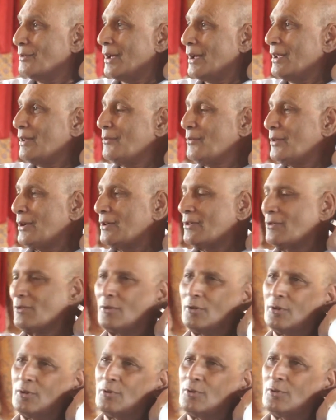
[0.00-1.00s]
I went
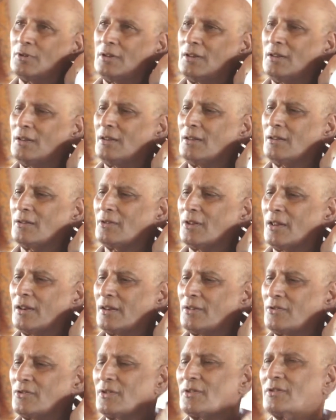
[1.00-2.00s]
through the
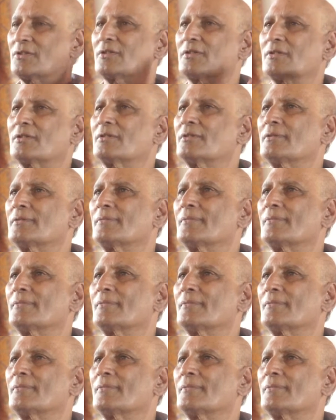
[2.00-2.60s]
corrections.